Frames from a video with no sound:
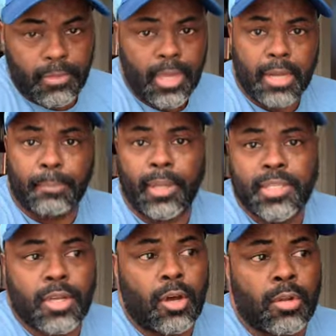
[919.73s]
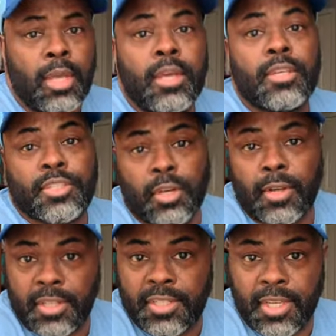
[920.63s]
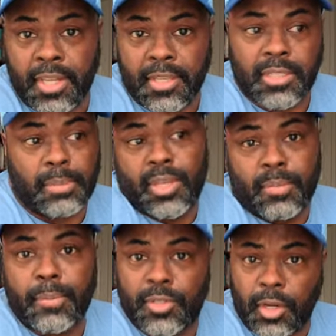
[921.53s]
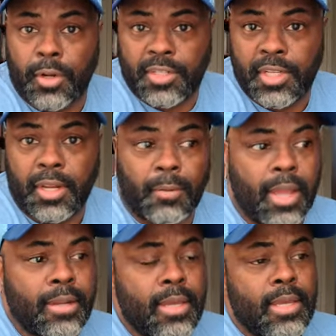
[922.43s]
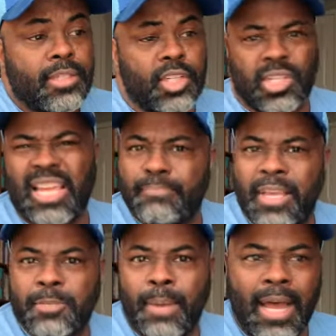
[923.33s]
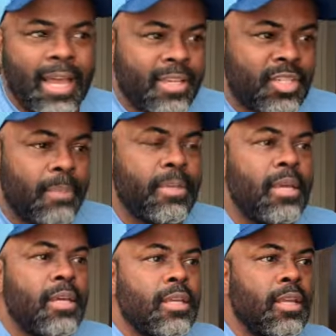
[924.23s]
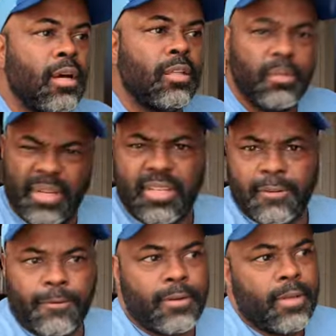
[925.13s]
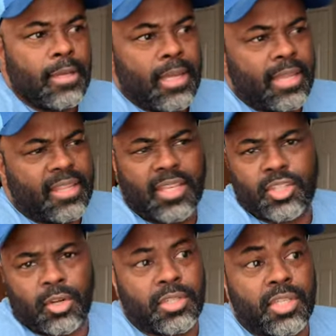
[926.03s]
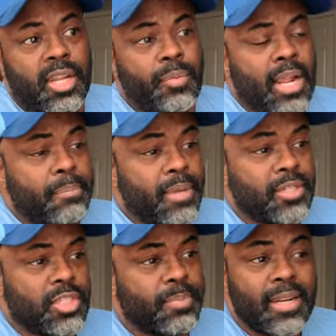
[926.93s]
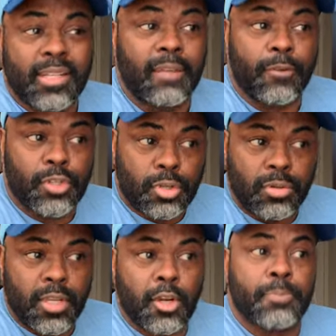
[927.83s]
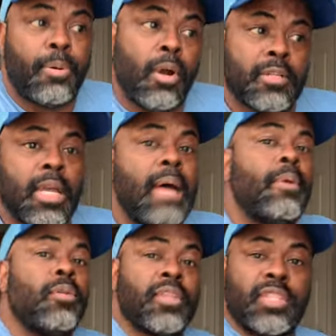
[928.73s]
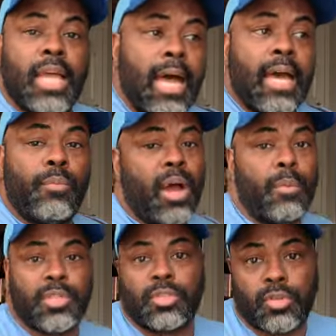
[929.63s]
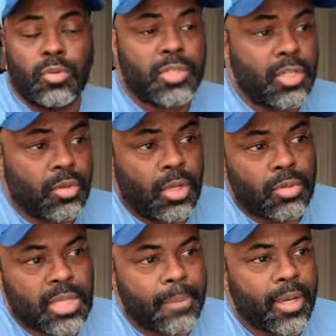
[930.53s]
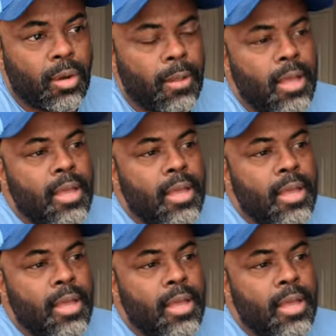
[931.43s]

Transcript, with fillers: at a place called Circuit City. Some of you remember Circuit City, right? Just like Best Buy, except you know, a little bit different. And I think Circuit City went out of business. But I did that for two years part-time on the side while I was a school teacher a long time ago.